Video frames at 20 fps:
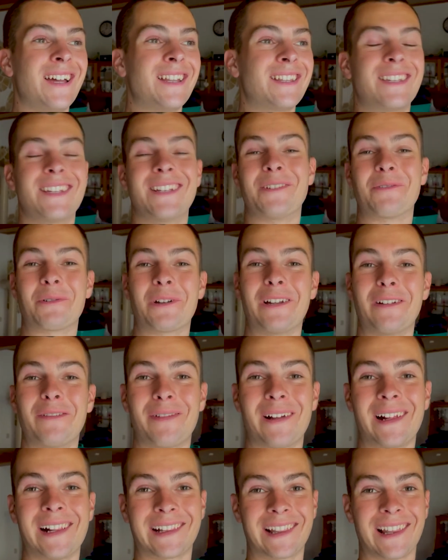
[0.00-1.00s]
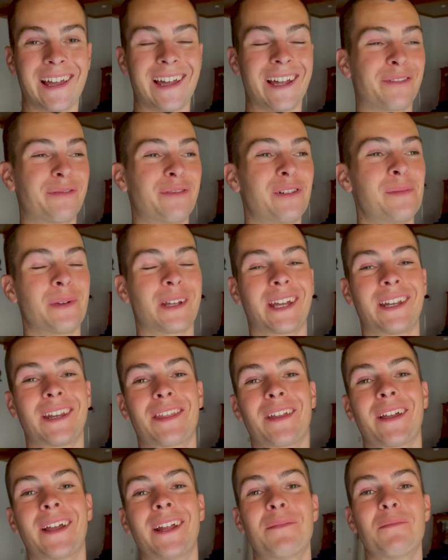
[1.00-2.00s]
didn't really felt like filming
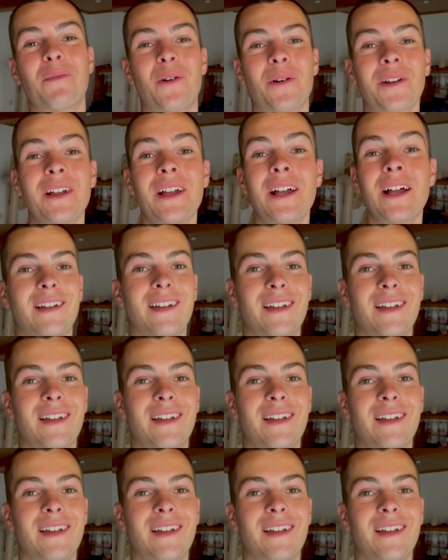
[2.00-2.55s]
anything anymore.